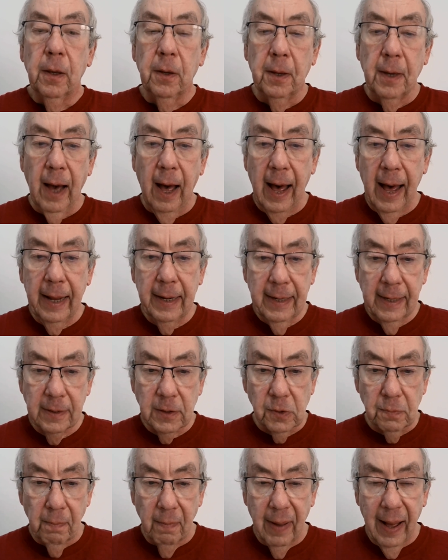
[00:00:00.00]
God
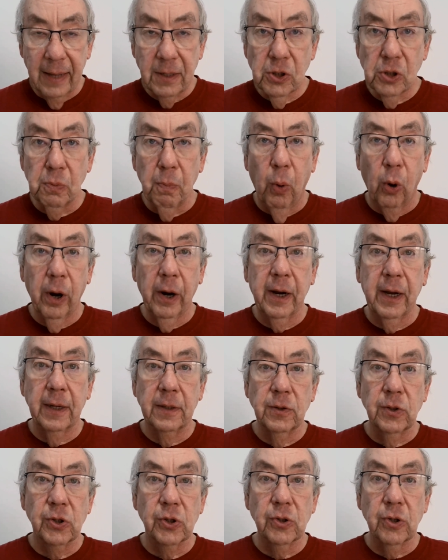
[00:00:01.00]
is much more
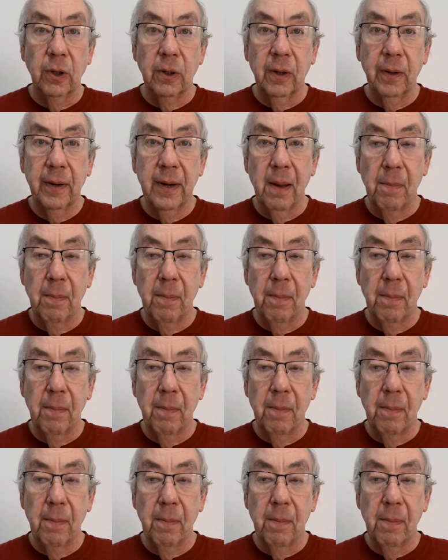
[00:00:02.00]
concerned